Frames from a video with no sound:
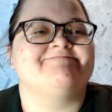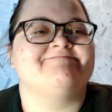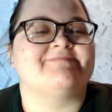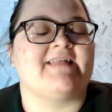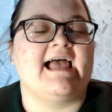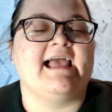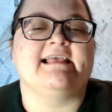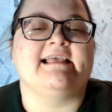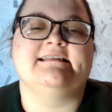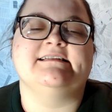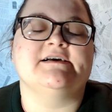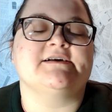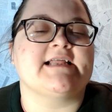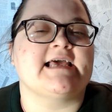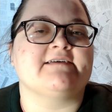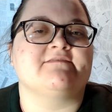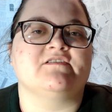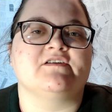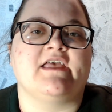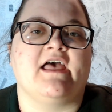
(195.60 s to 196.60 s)
I don't
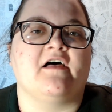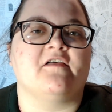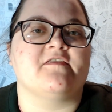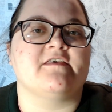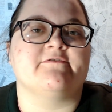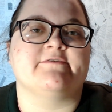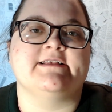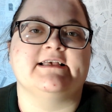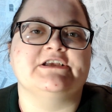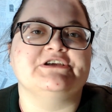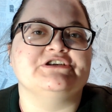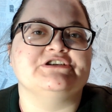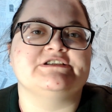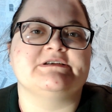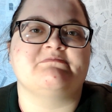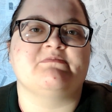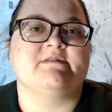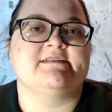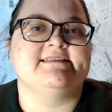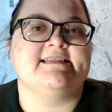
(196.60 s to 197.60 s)
have a healthy
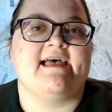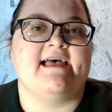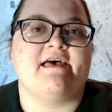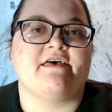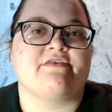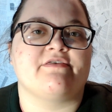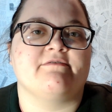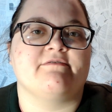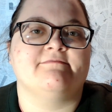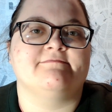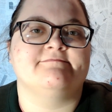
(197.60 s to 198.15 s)
relationship with death.